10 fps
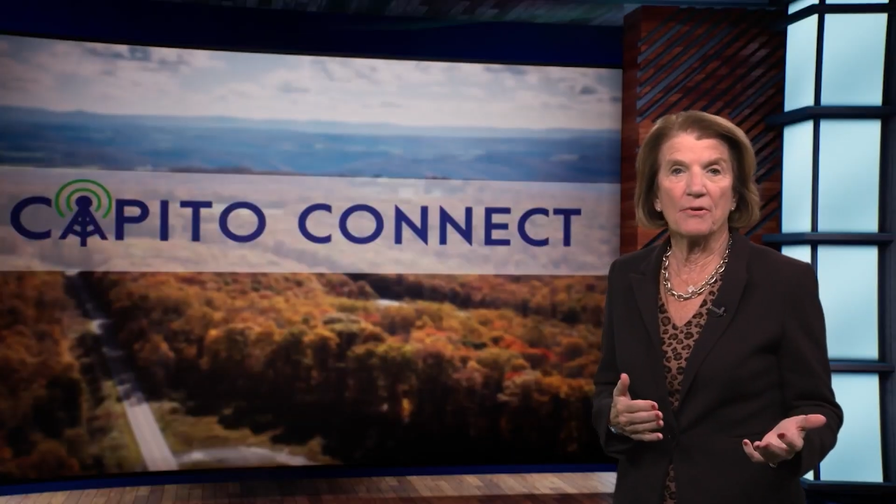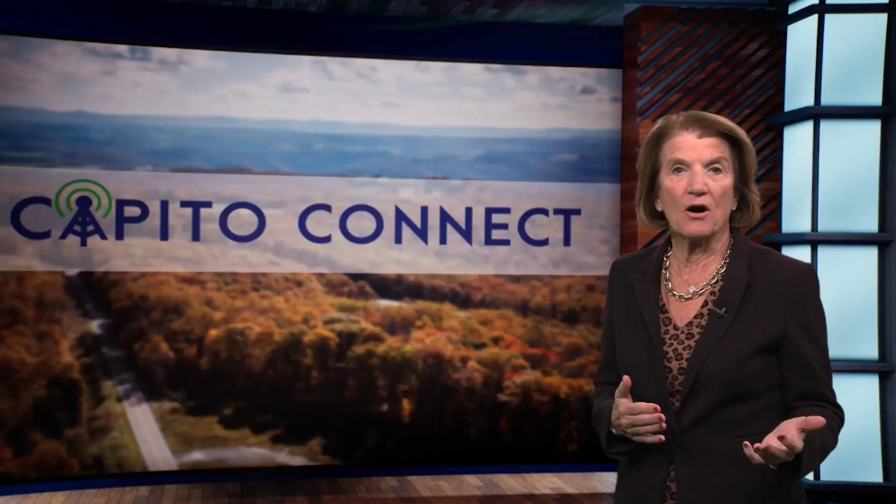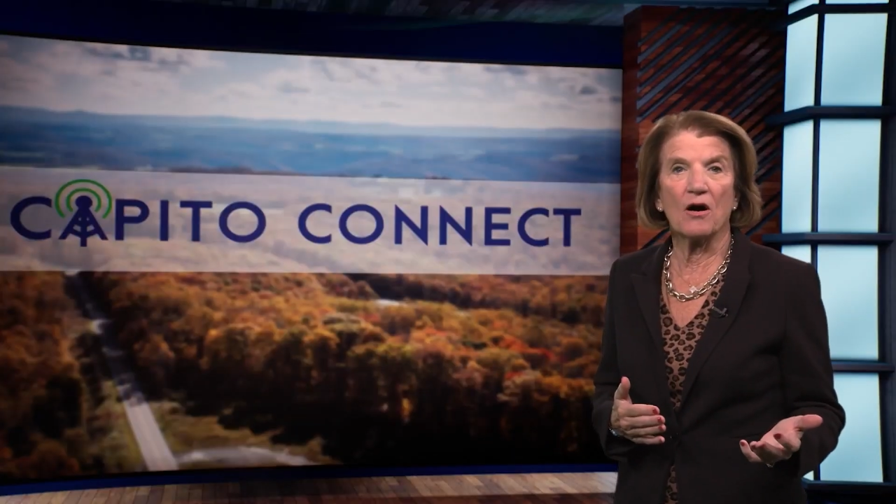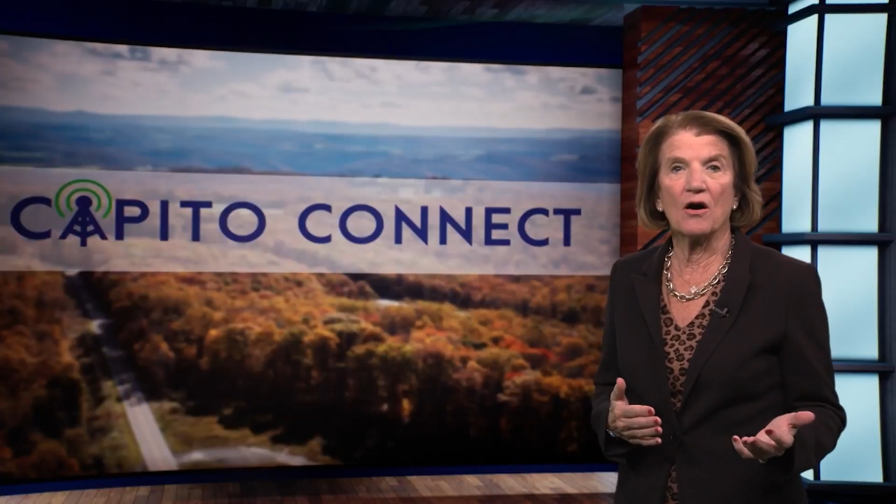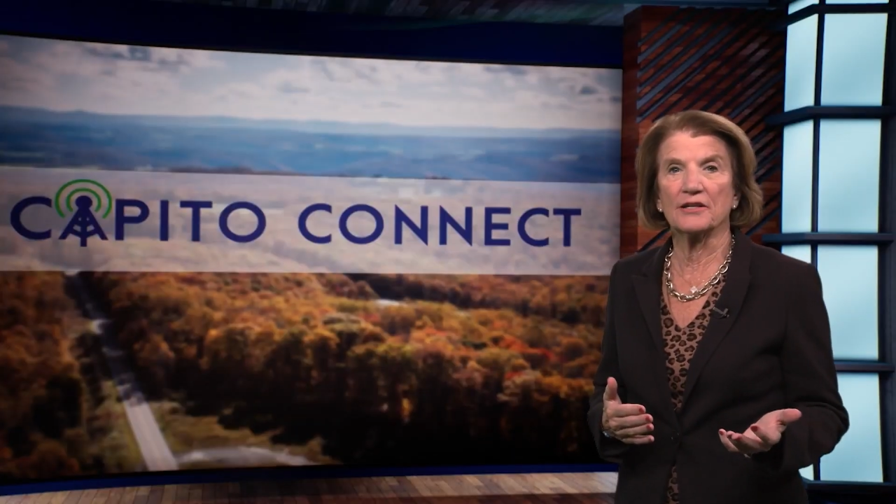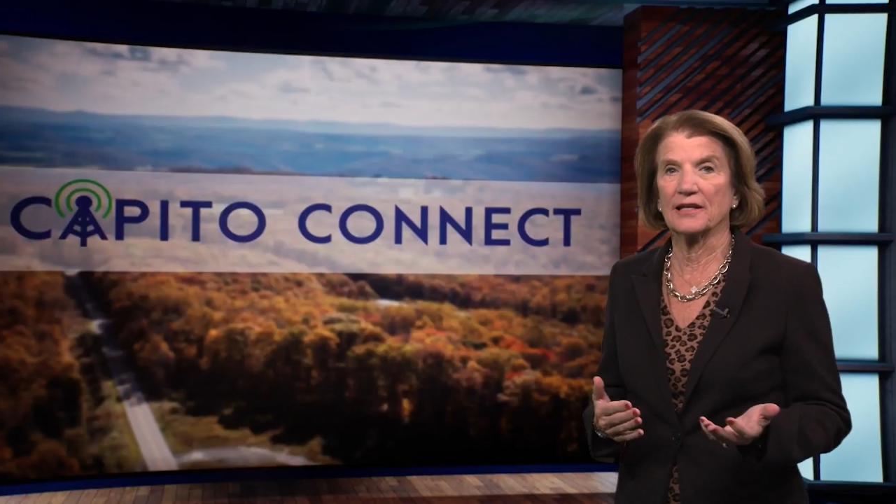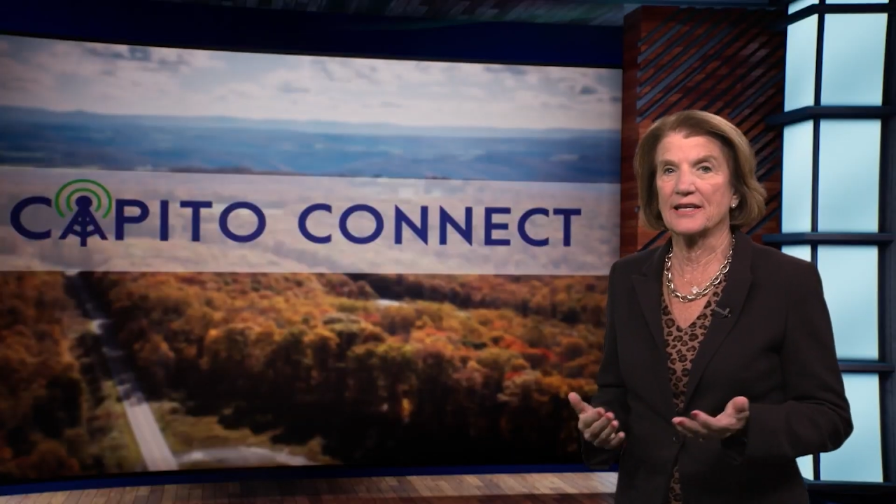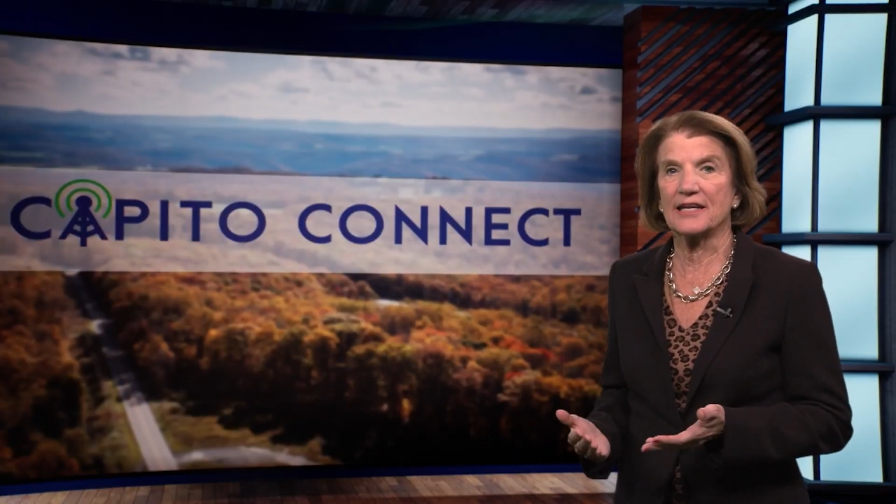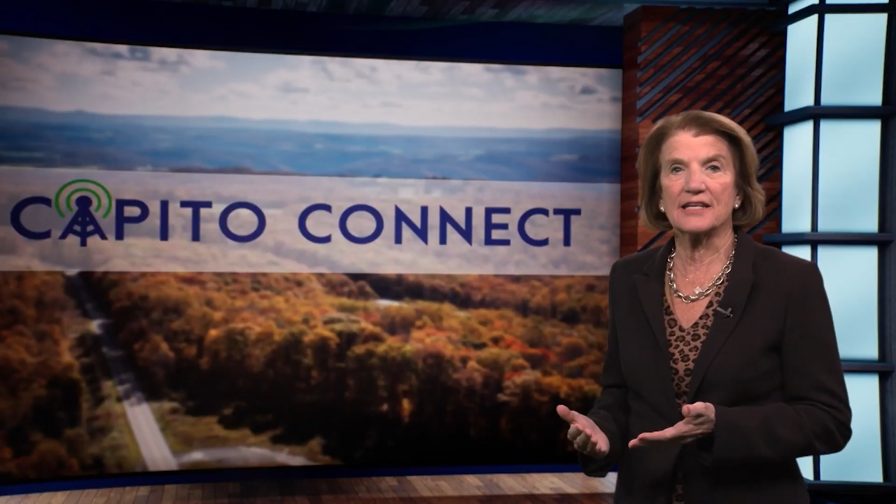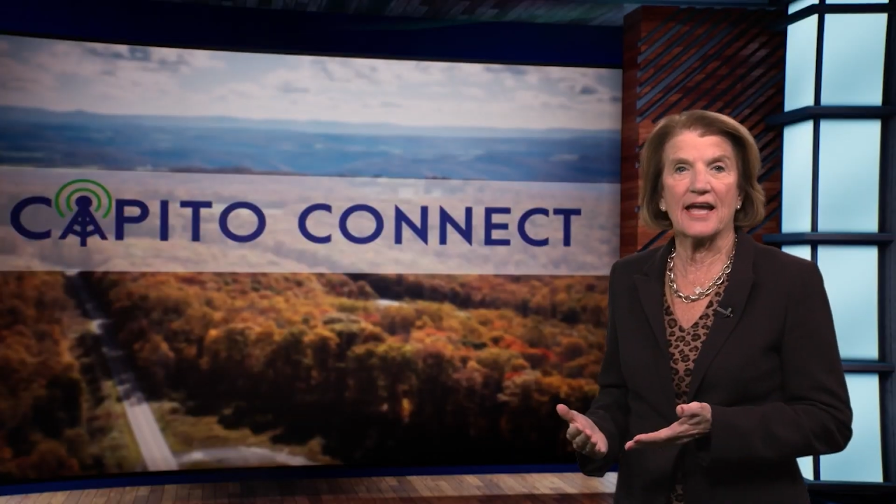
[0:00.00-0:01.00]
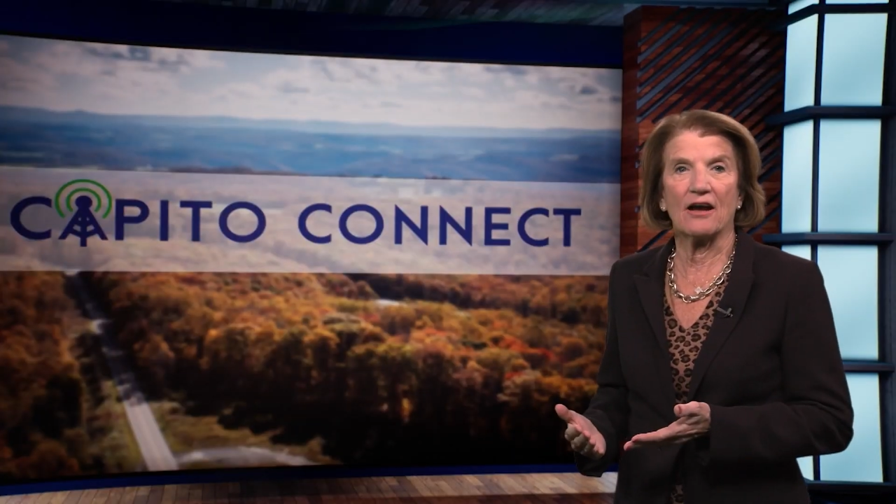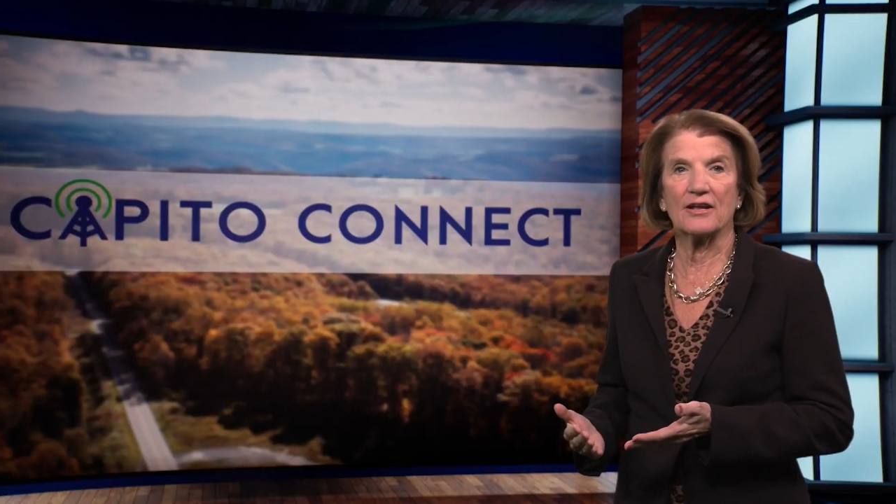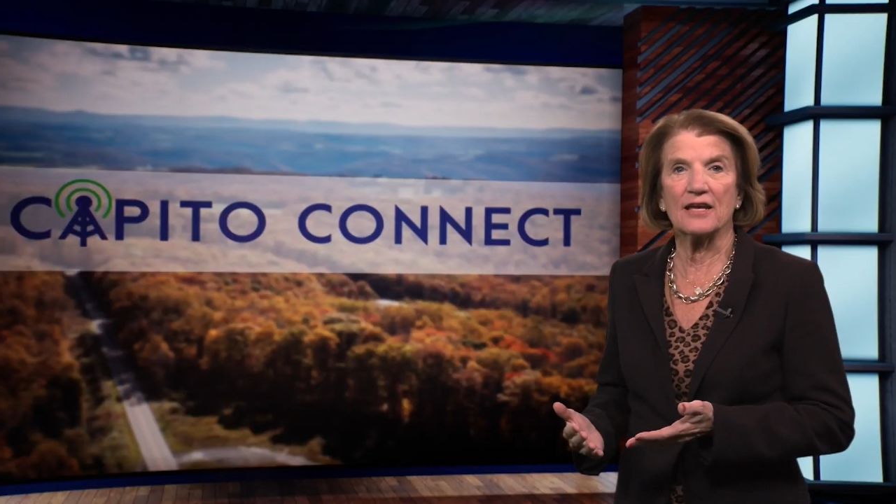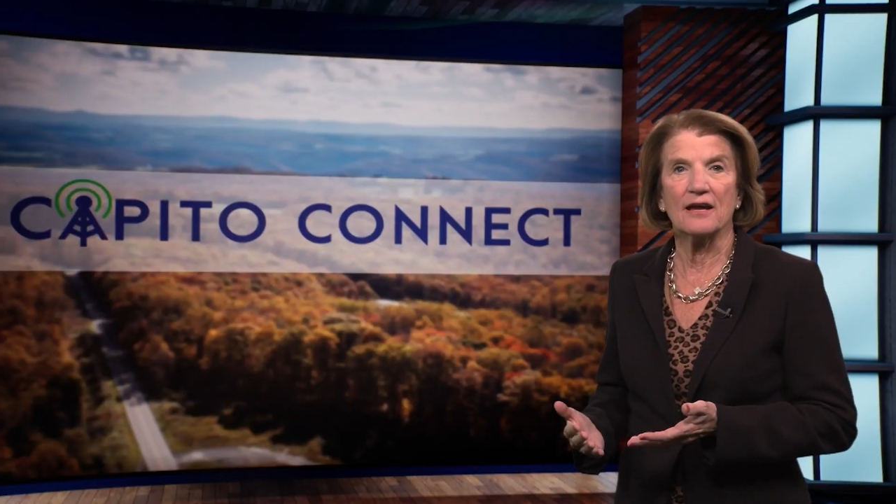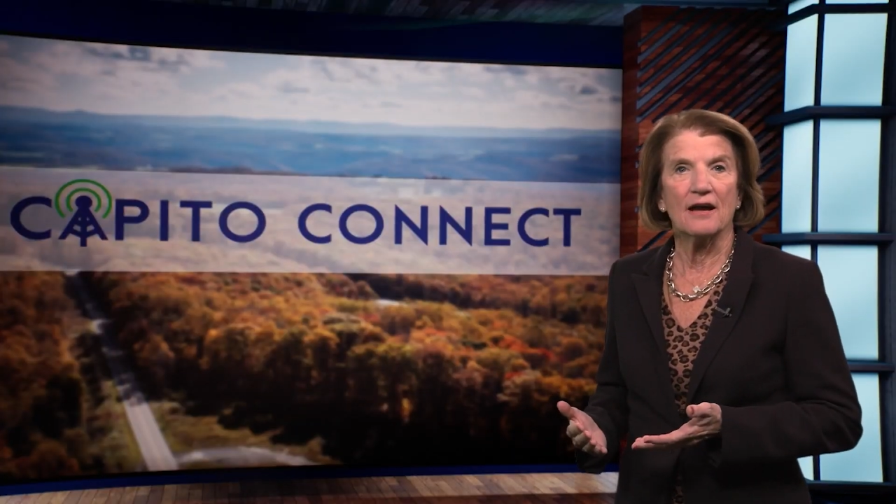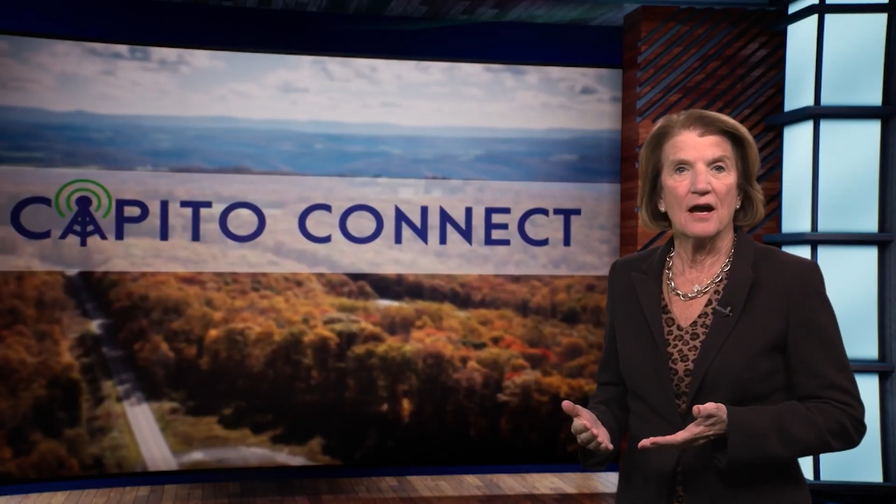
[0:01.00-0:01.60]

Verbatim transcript: Paw and Lincoln County